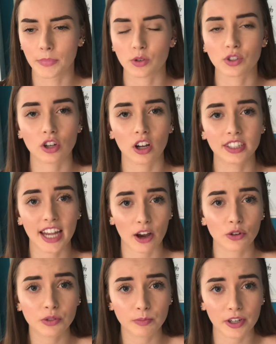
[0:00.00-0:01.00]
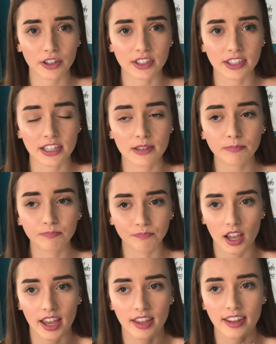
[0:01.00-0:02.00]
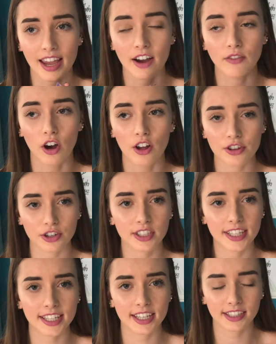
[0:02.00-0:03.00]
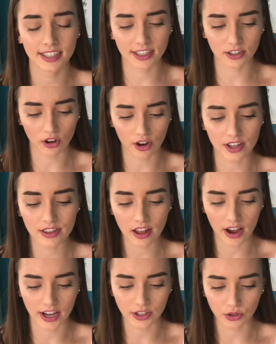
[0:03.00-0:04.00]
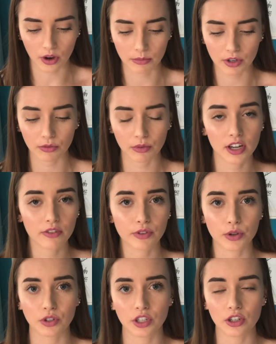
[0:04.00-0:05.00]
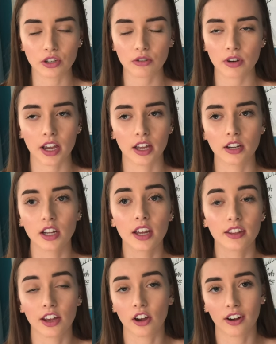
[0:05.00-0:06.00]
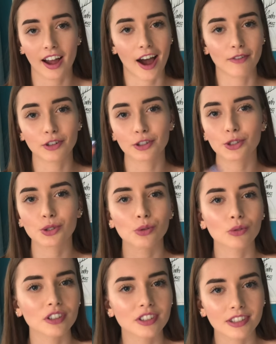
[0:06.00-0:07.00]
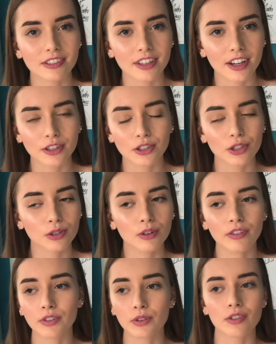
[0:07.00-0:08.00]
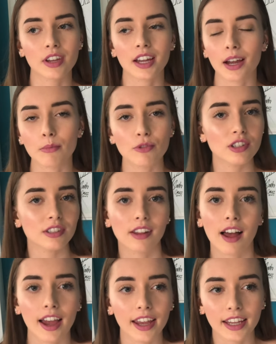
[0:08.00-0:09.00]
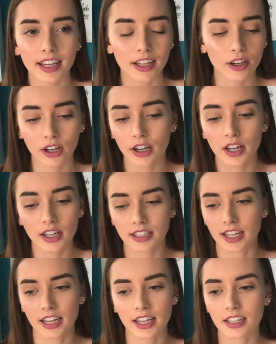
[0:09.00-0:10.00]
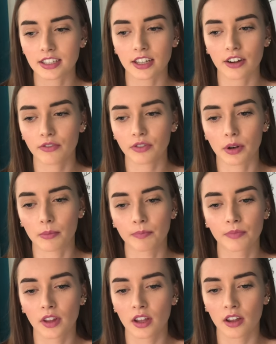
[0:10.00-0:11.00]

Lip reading: so it's called Cowspiracy, and they have all their statistics online. So I'm gonna read a few to you, and they have all the sources there too. If you think I'm just lying or taking stuff from